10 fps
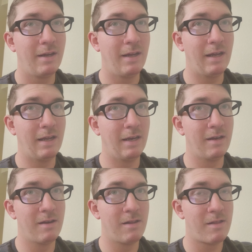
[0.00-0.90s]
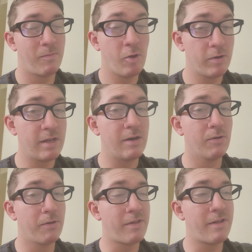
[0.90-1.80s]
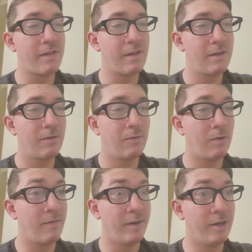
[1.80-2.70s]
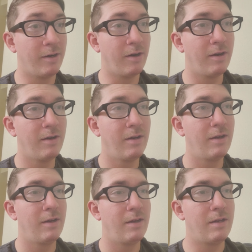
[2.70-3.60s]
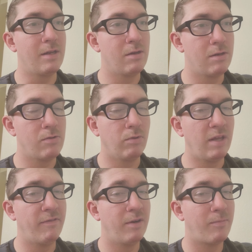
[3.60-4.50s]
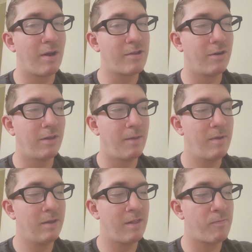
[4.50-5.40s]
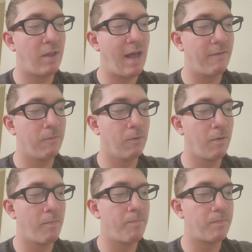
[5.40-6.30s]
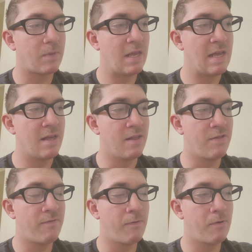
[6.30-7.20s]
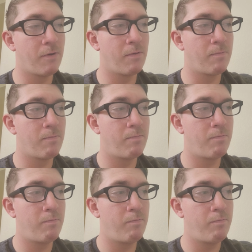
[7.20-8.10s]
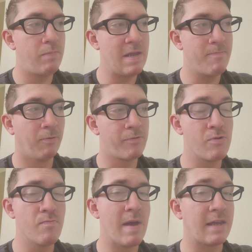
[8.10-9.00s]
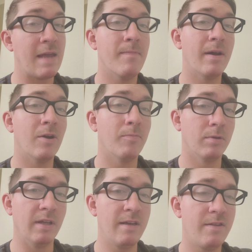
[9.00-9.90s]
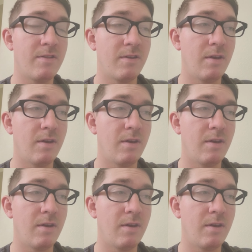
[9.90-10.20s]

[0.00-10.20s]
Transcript: and some 13-year-old sees it, or even younger, you leave an impression on them. And this platform is for people to make a better place.